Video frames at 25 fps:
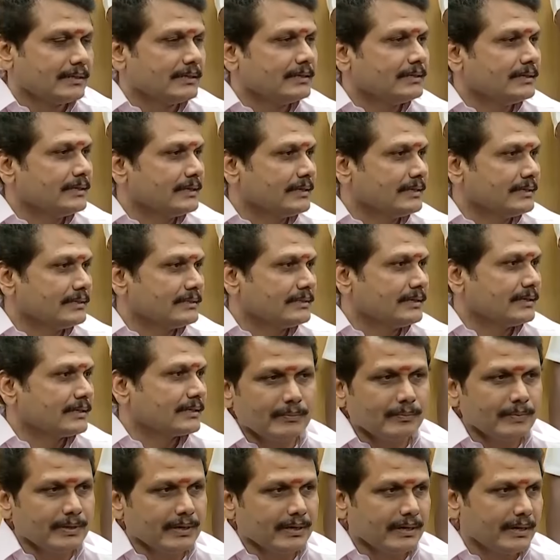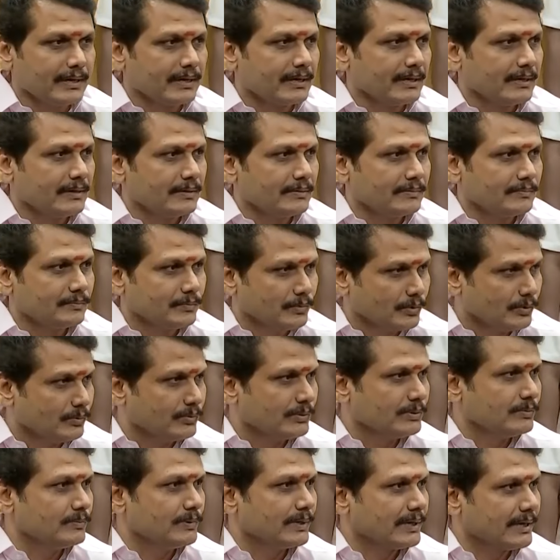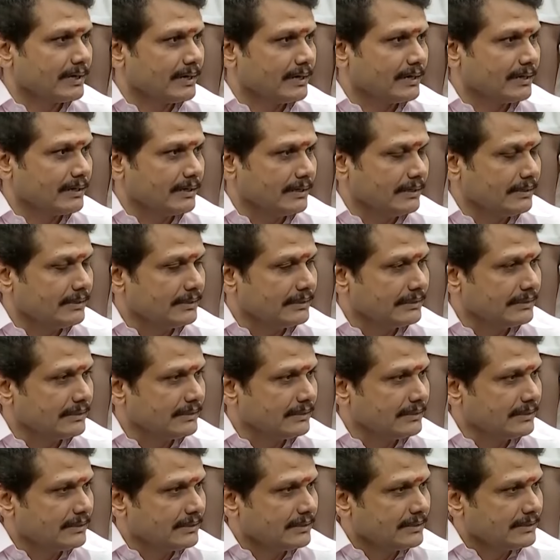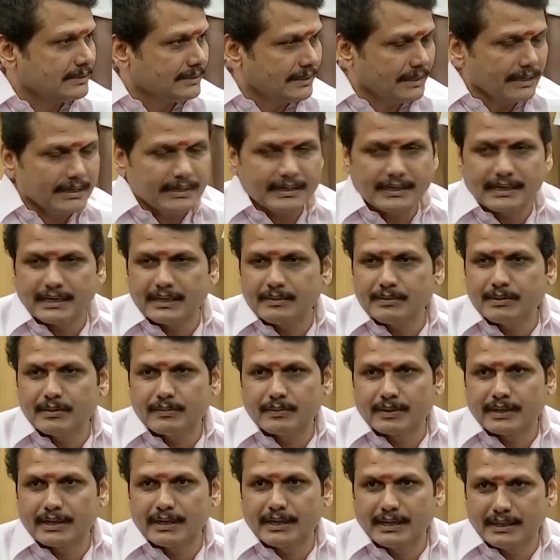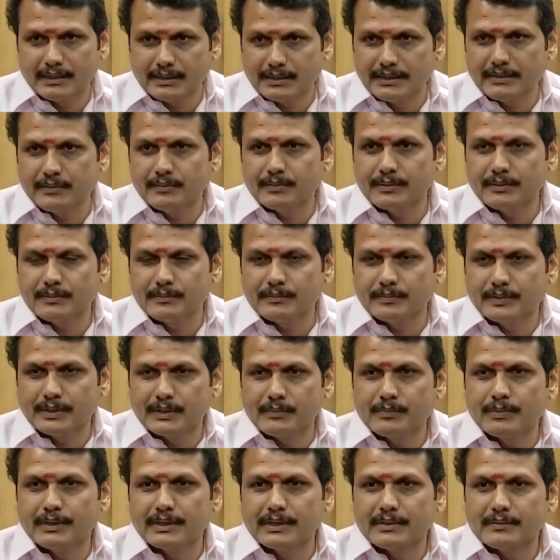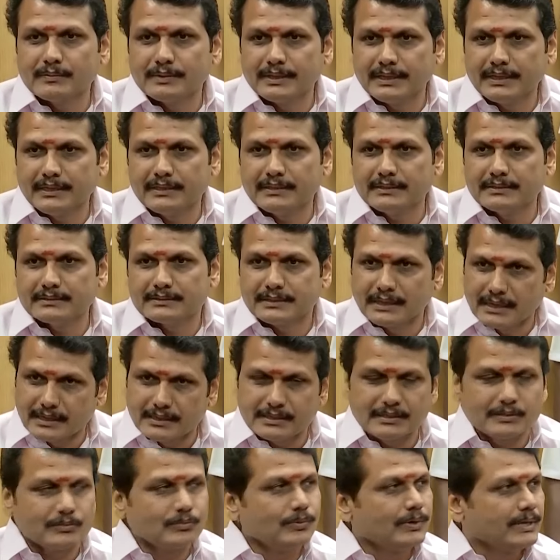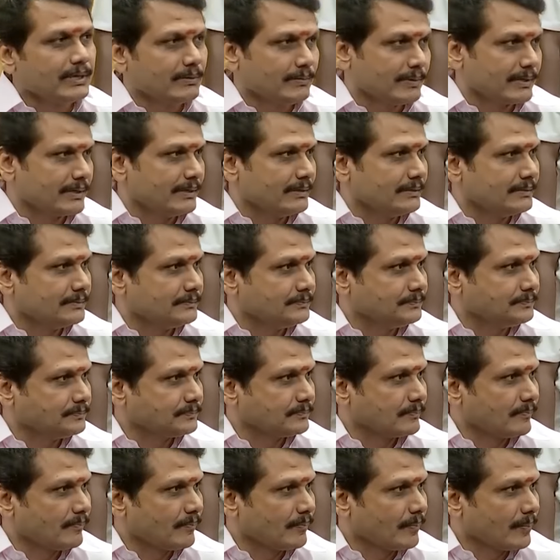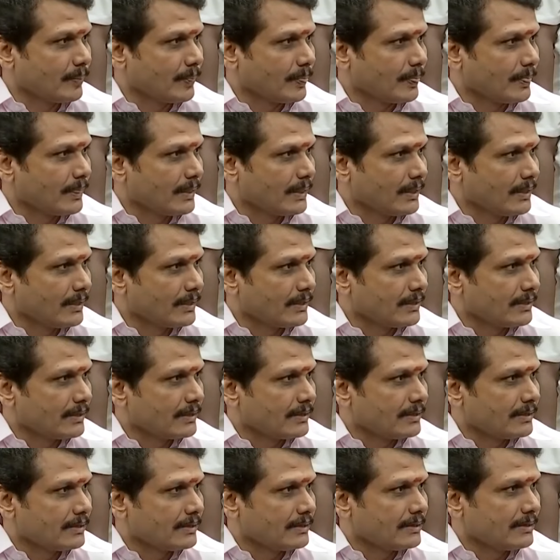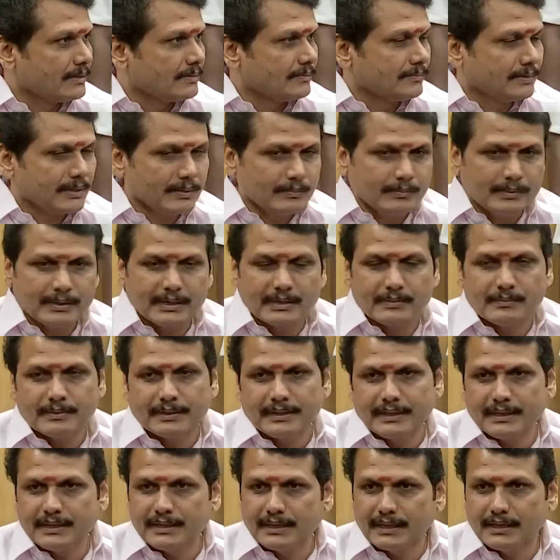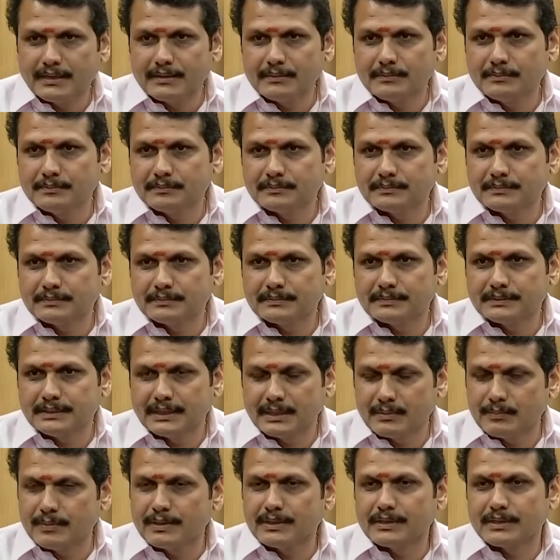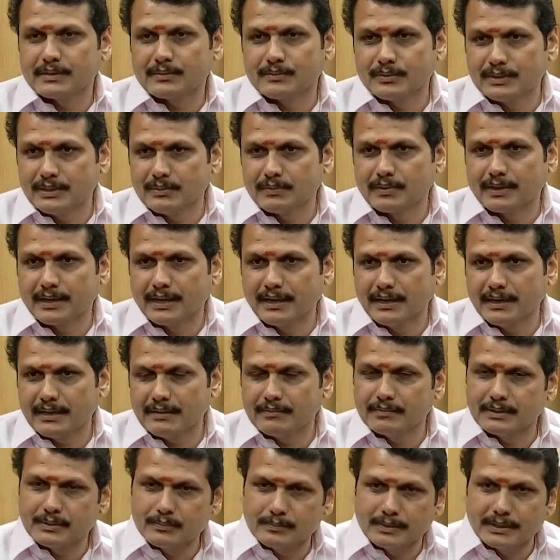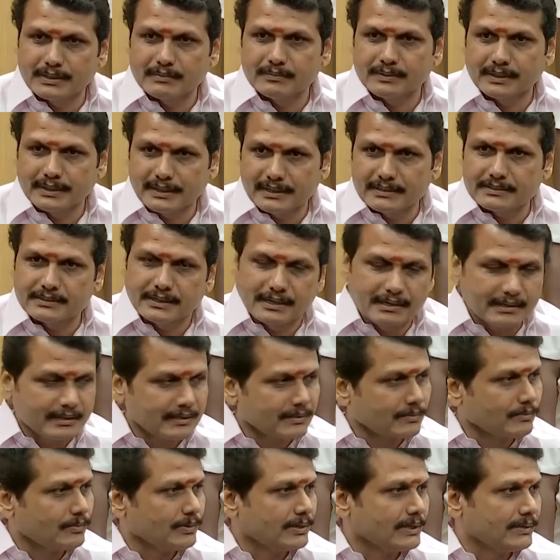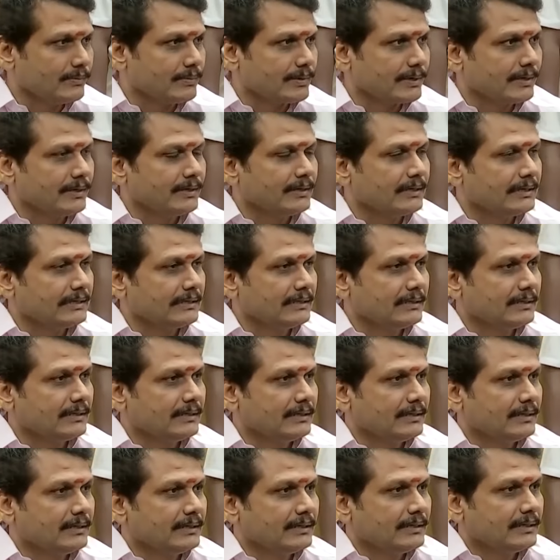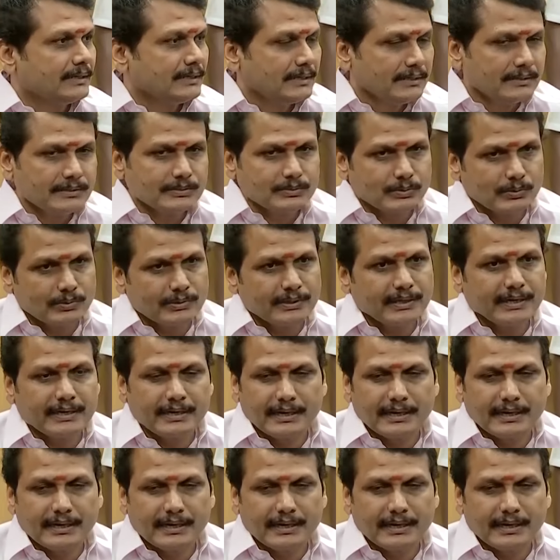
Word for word: an attempt to ensure that money was uh, taken from aspirants who wanted a job in the transport industry of Tamil Nadu. So uh, this particular um, allegations are stemmed from two thousand fourteen in the cash for jobs. Uh,